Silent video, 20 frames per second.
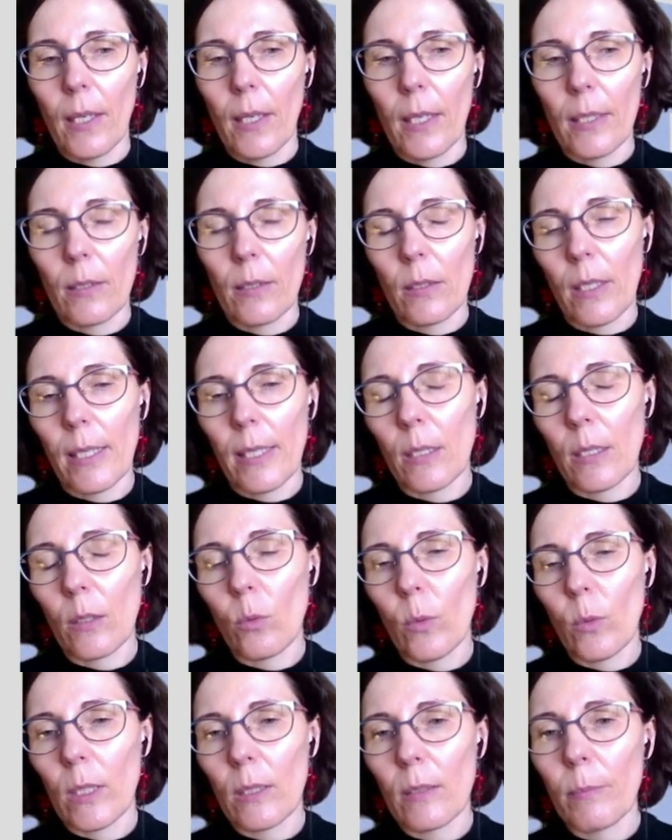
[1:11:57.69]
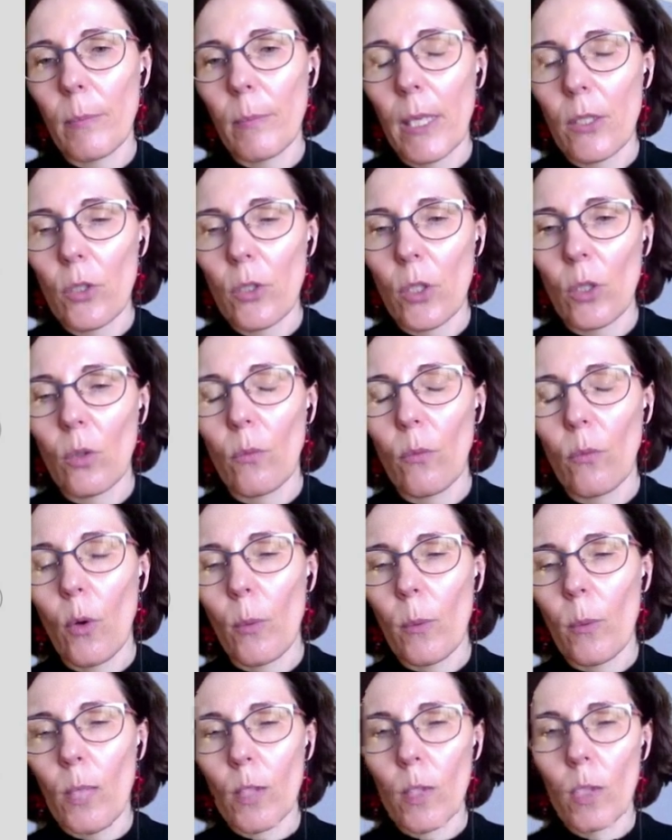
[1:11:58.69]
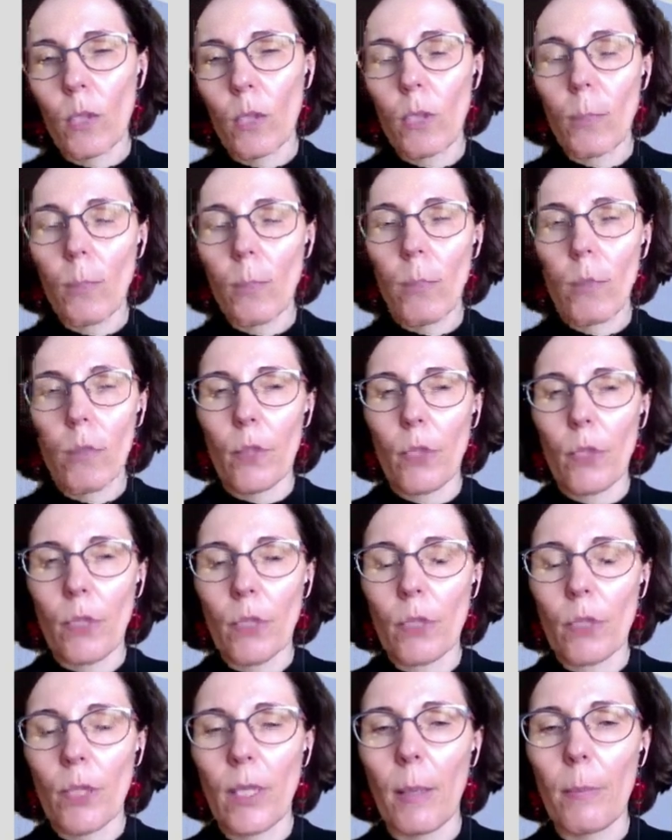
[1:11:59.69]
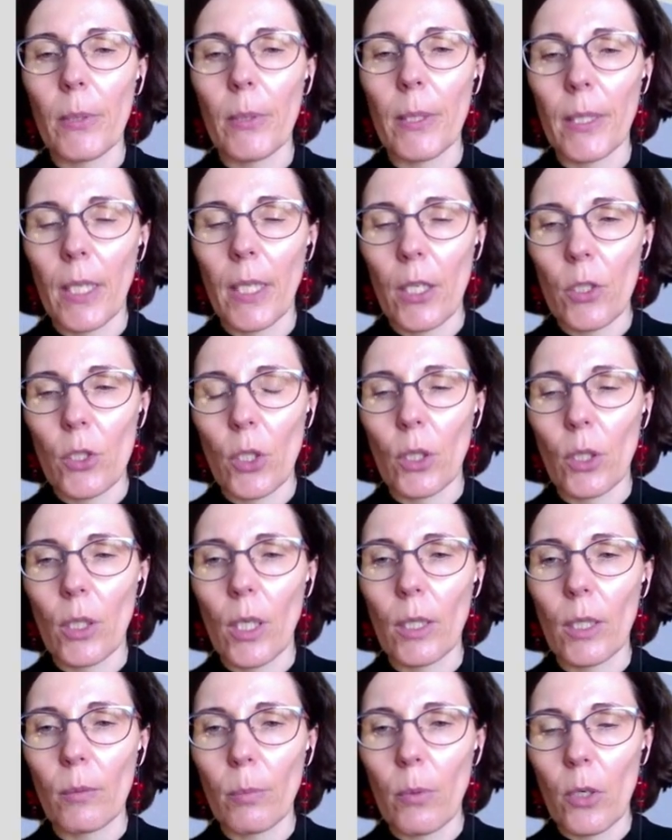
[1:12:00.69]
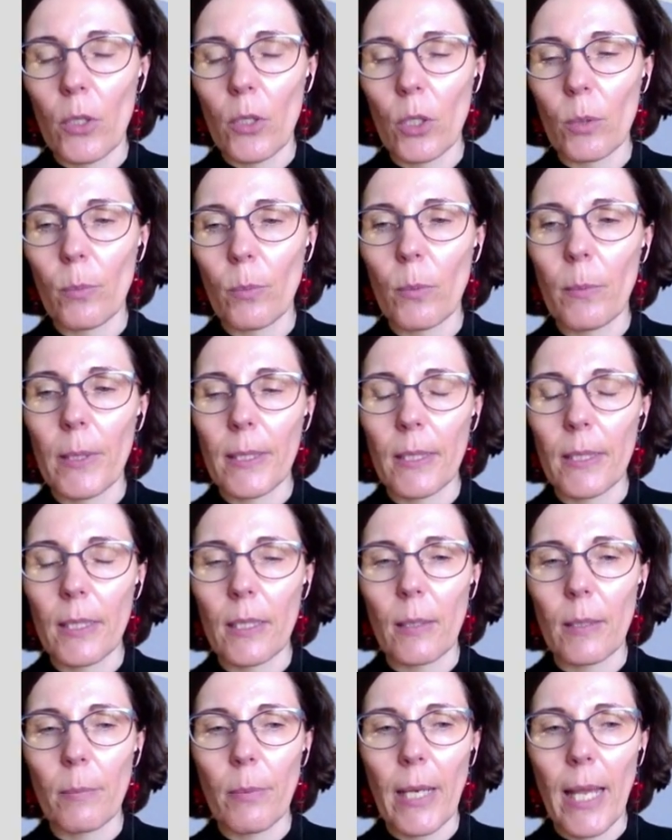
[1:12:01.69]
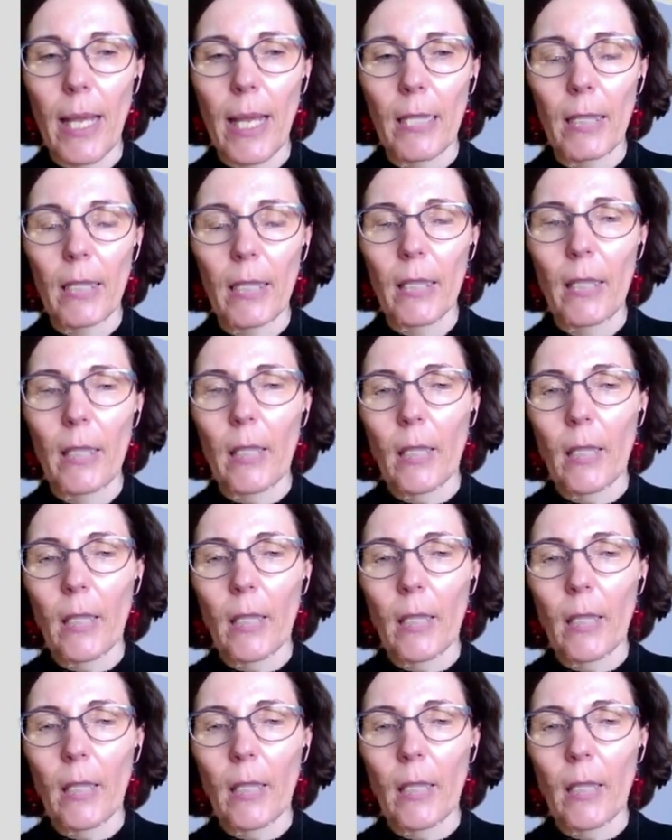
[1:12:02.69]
As it was mentioned, formation, the project application and project publicity plan